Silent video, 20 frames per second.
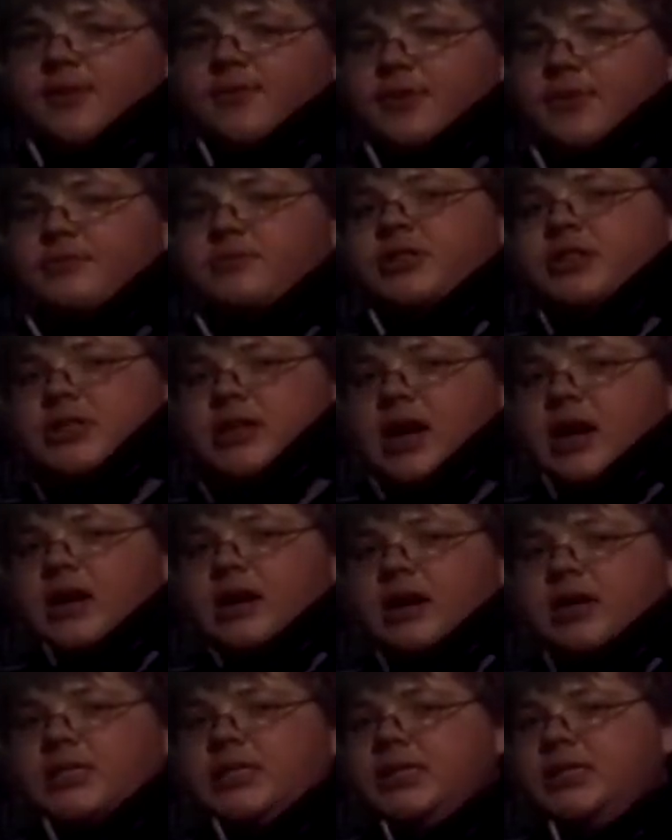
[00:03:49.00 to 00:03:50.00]
I have ever
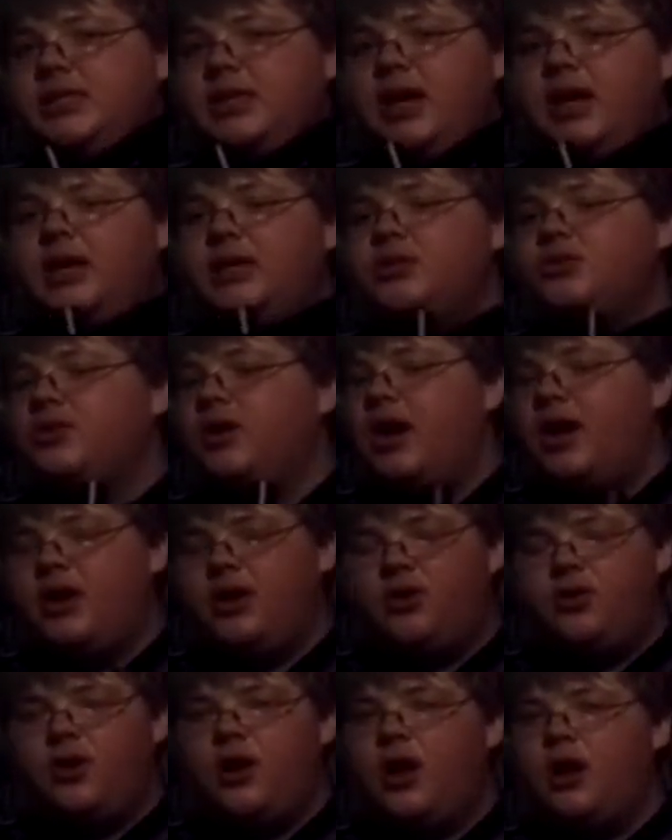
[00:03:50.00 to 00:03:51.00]
shot out of this gun,
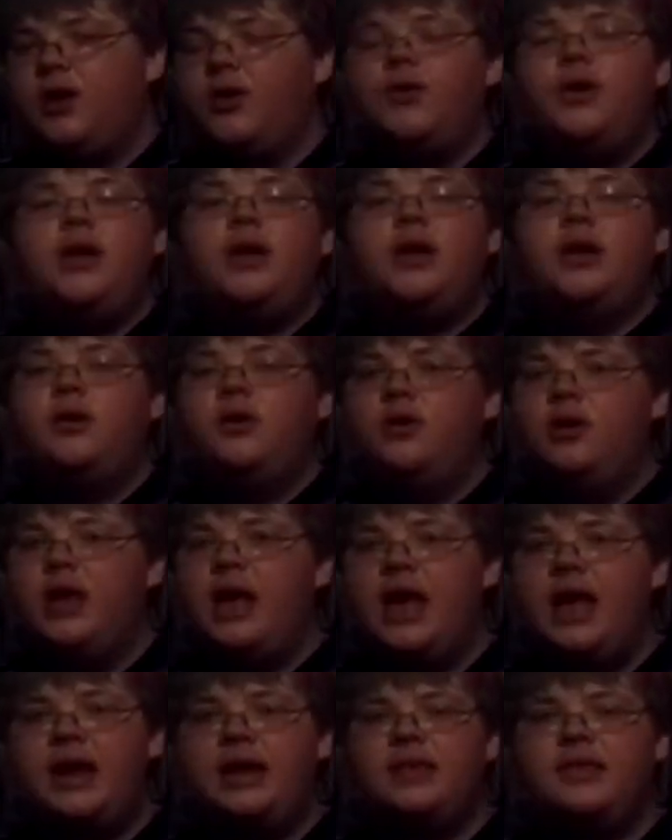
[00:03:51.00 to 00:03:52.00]
trying to chrono it,
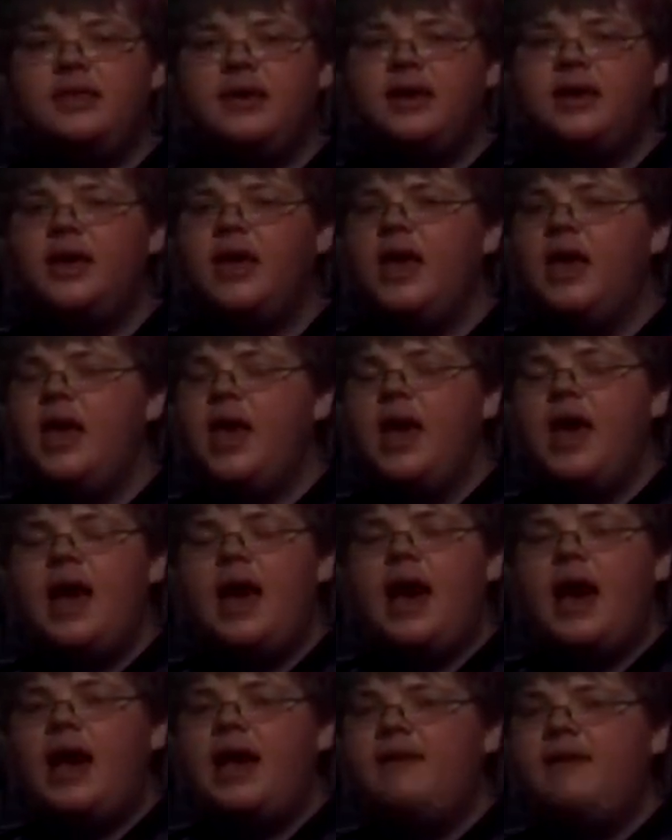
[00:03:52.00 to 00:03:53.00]
anything,
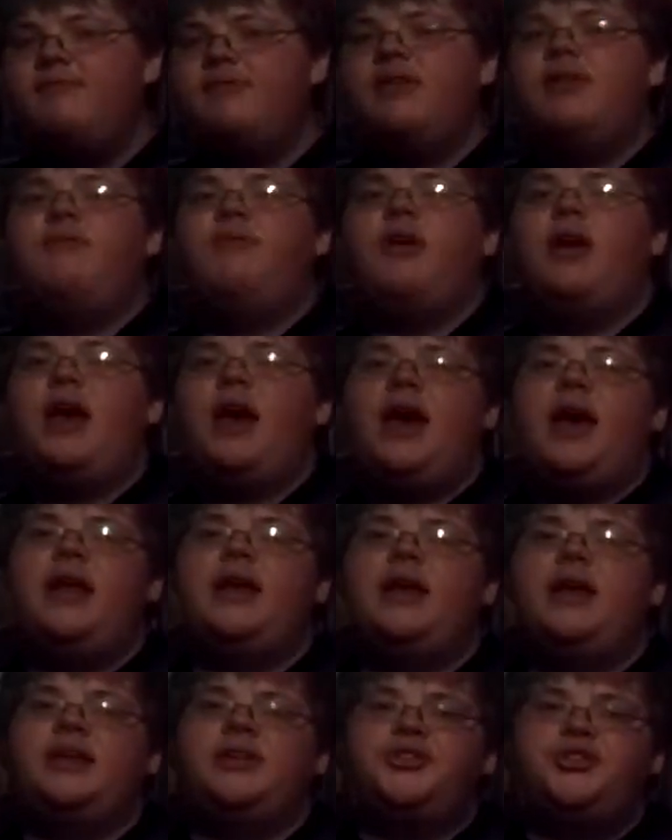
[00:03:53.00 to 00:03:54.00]
I have never
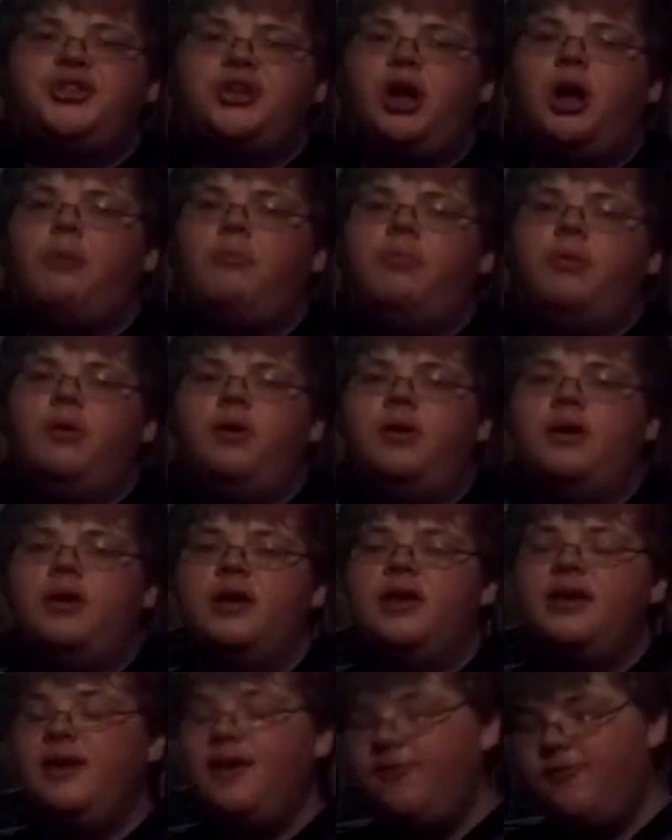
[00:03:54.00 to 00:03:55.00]
had a jump,
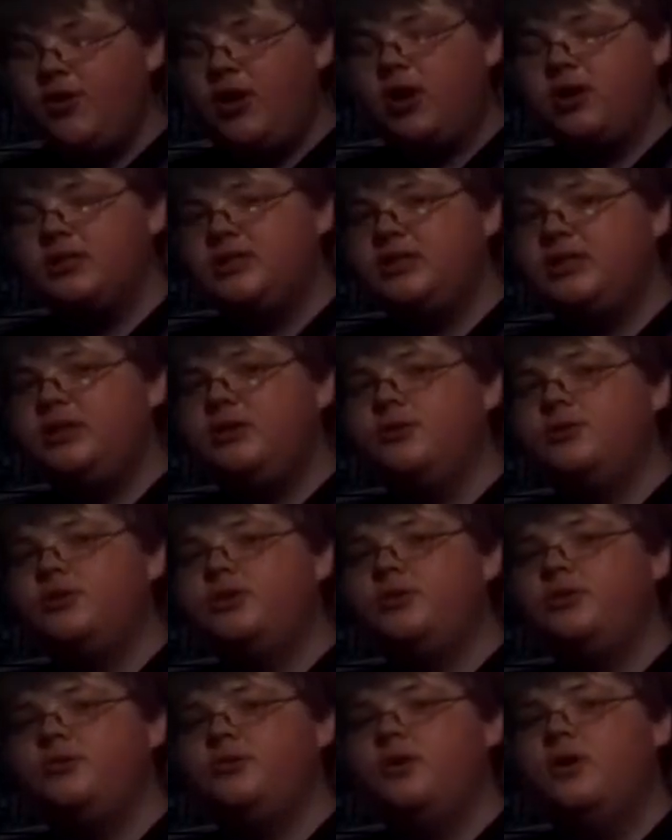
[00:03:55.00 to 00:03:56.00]
even on
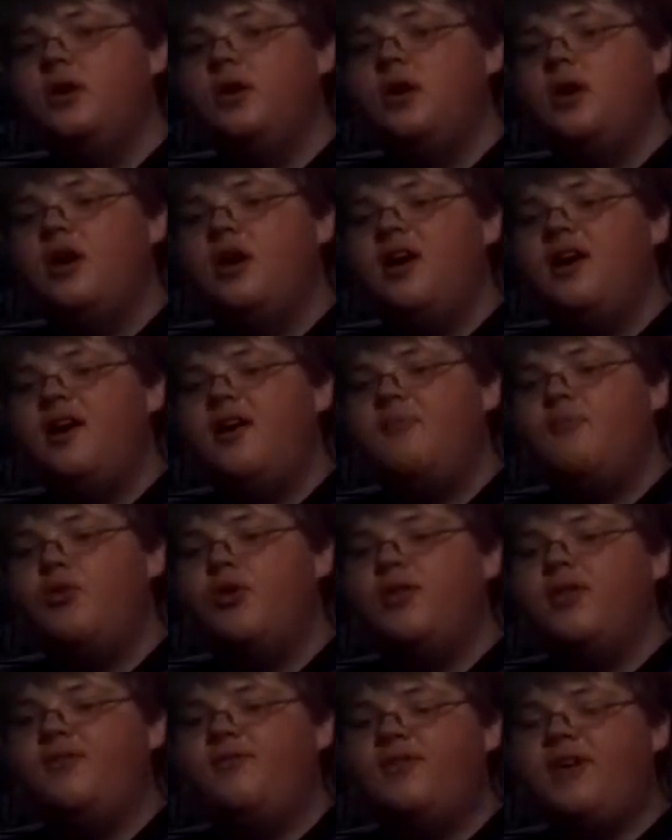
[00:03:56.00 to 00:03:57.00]
CO2, of more